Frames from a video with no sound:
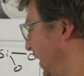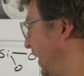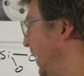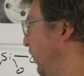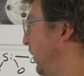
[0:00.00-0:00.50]

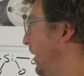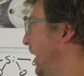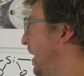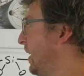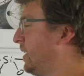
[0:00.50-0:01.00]
And what you
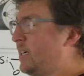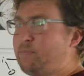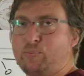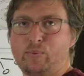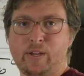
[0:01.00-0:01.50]
end up
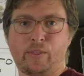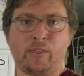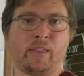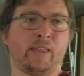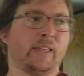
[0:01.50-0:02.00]
with
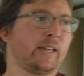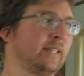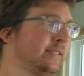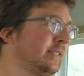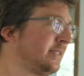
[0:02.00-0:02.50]
is
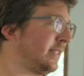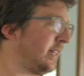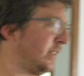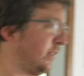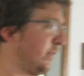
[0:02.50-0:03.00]
instead
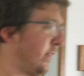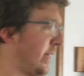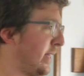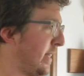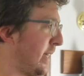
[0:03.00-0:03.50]
of a
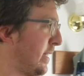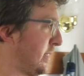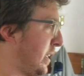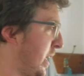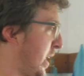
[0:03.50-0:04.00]
nice,